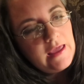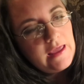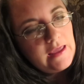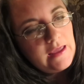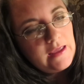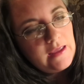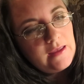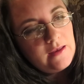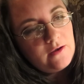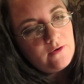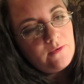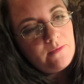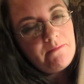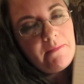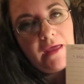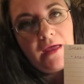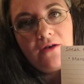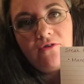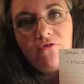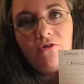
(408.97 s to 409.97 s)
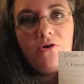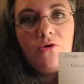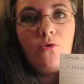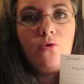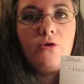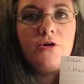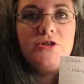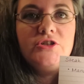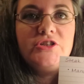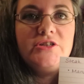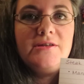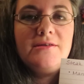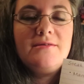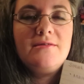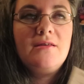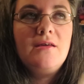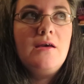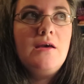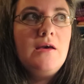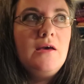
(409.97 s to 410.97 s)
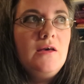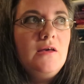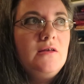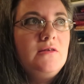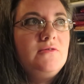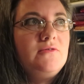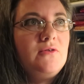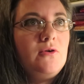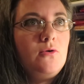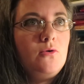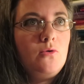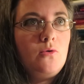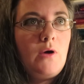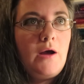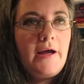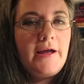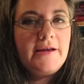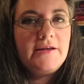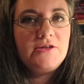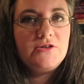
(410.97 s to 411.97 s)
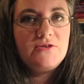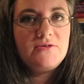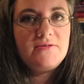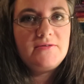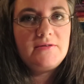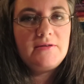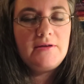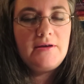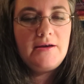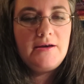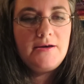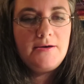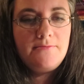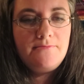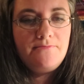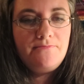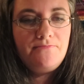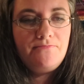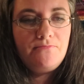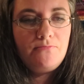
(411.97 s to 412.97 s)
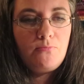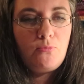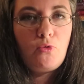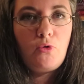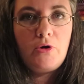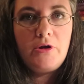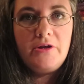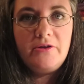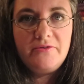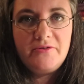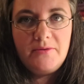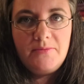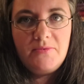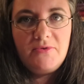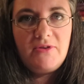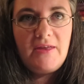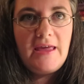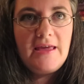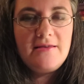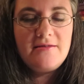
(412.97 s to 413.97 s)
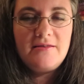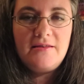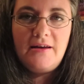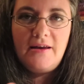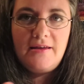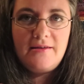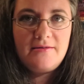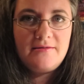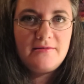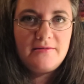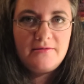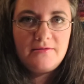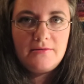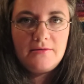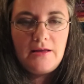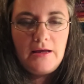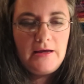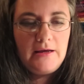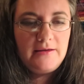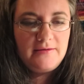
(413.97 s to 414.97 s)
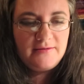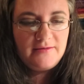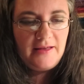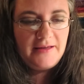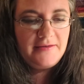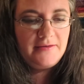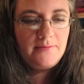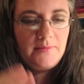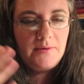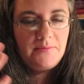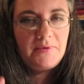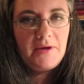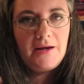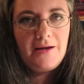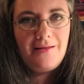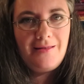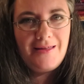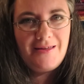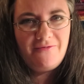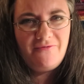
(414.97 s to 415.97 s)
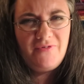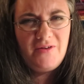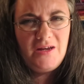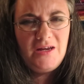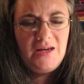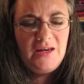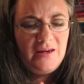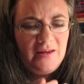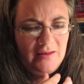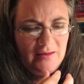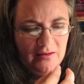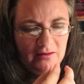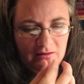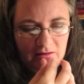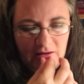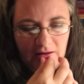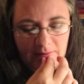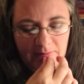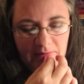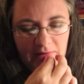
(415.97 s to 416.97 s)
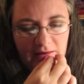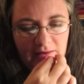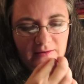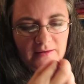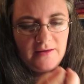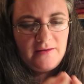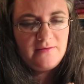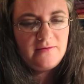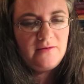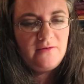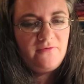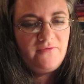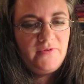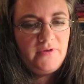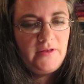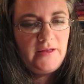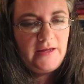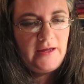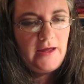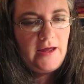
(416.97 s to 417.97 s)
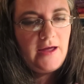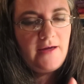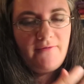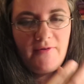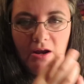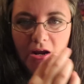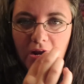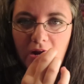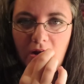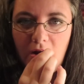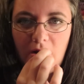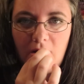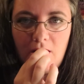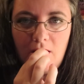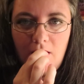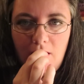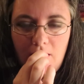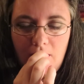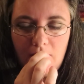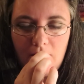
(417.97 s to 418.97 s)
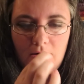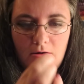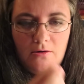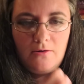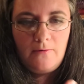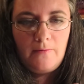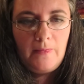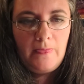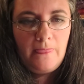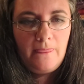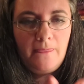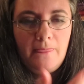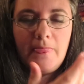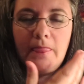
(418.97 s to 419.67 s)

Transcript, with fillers: and mandarin oranges. So I just um, broil some steaks and I uh, slice them up kind of like fajita type things. I still feel like I have a hair. I don't know.